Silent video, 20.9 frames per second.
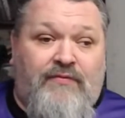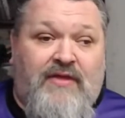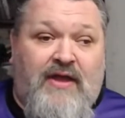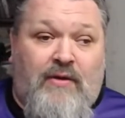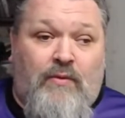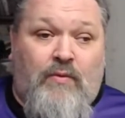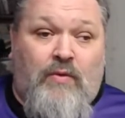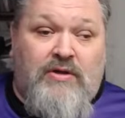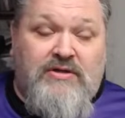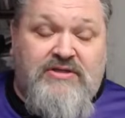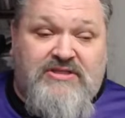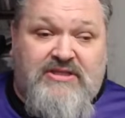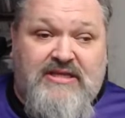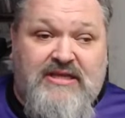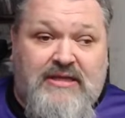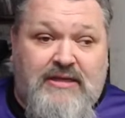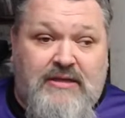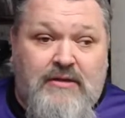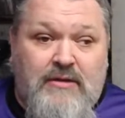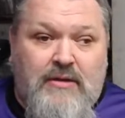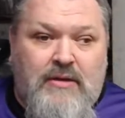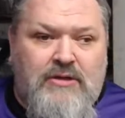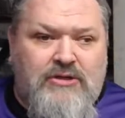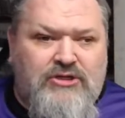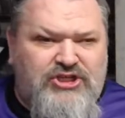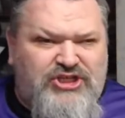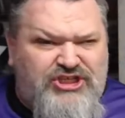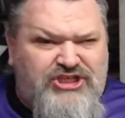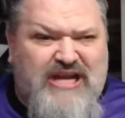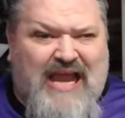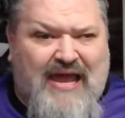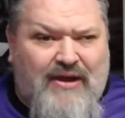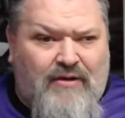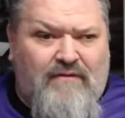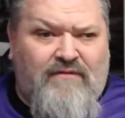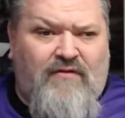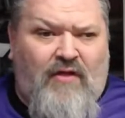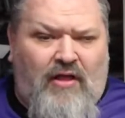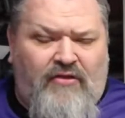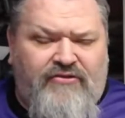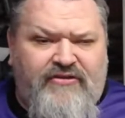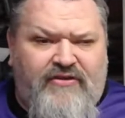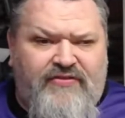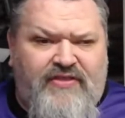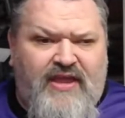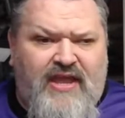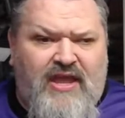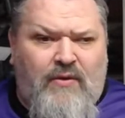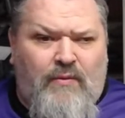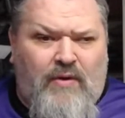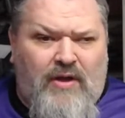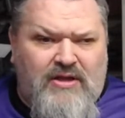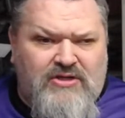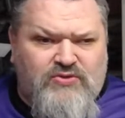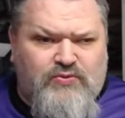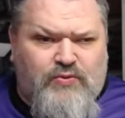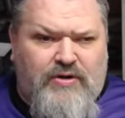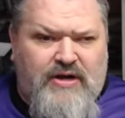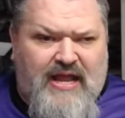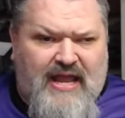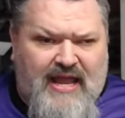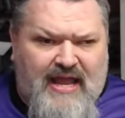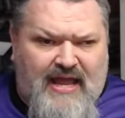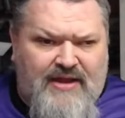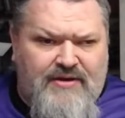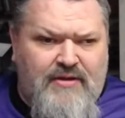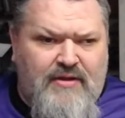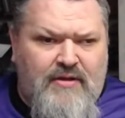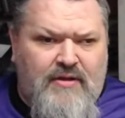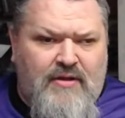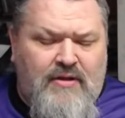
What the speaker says: that was the Shadow Vaults, I think it was, where it had